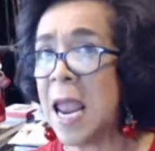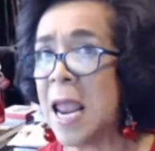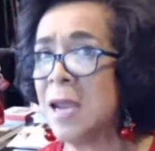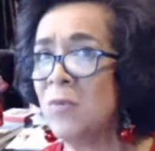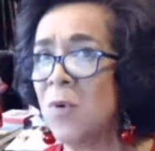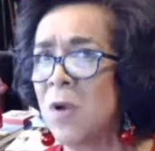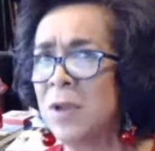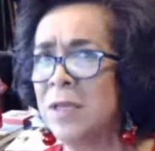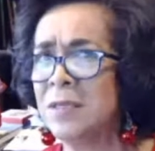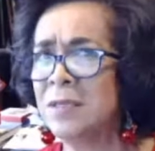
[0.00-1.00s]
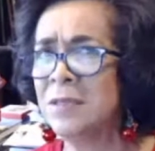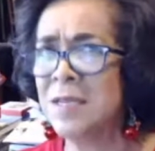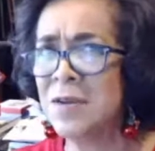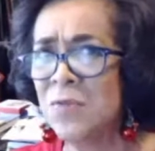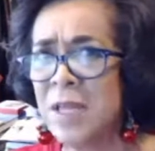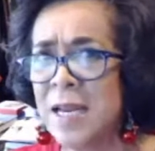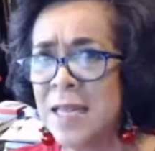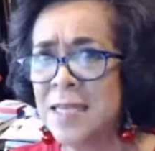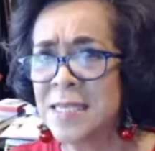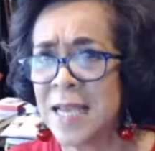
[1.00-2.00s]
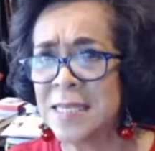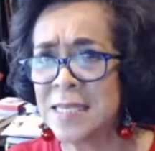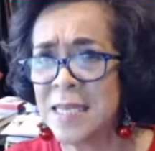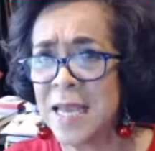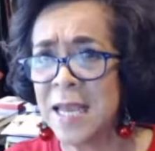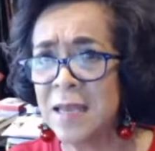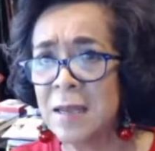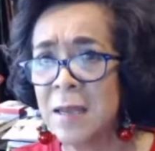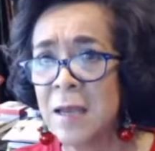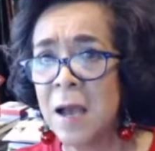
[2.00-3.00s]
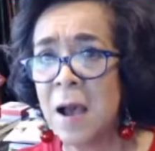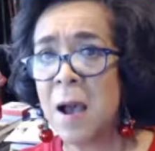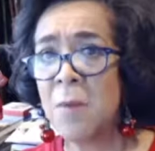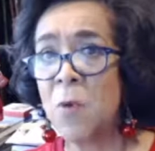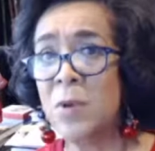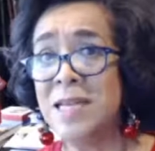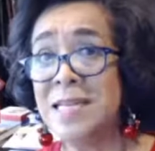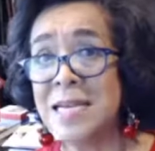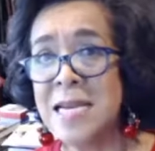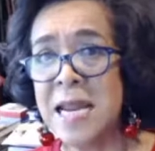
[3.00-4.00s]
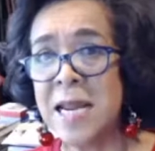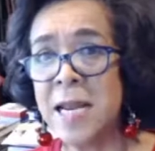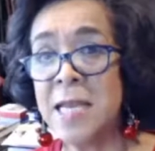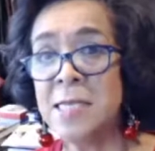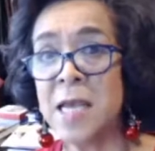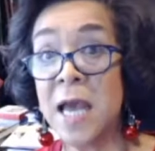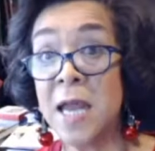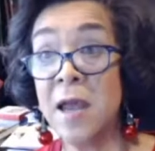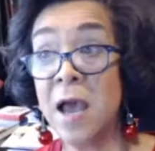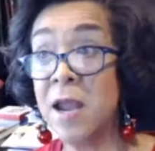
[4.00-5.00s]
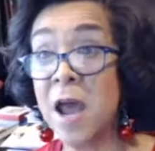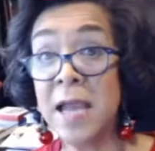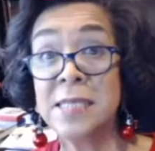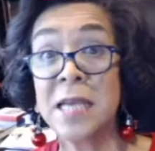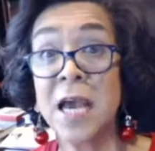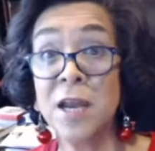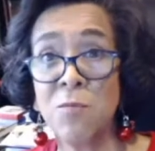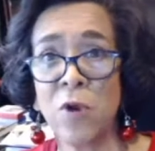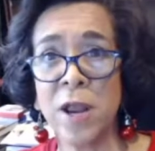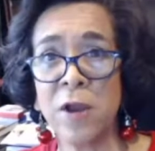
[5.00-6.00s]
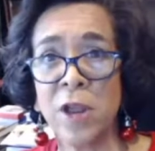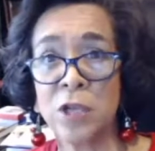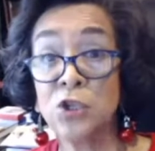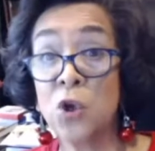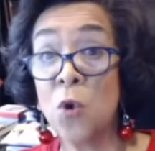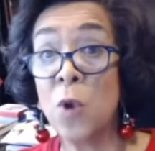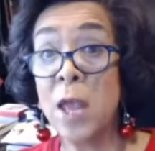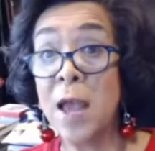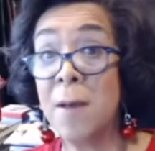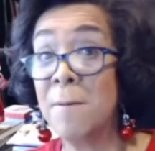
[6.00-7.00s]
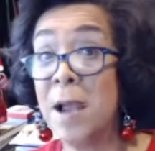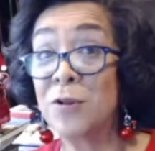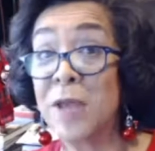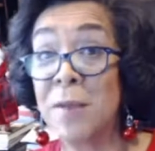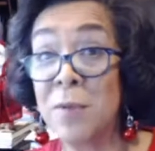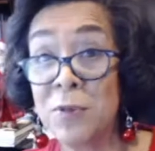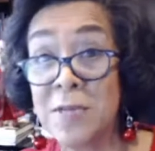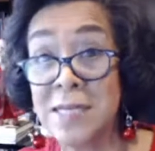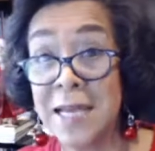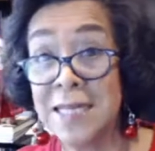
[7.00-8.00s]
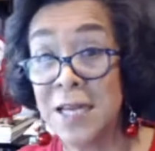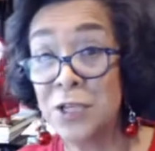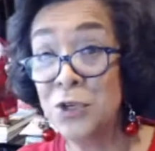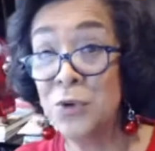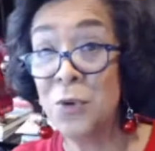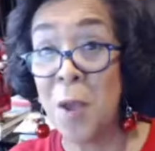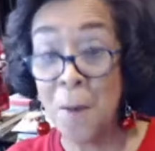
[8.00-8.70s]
And while we didn't really need the second sink, what we did need is a nice cutting board area. So Michael came up with this idea to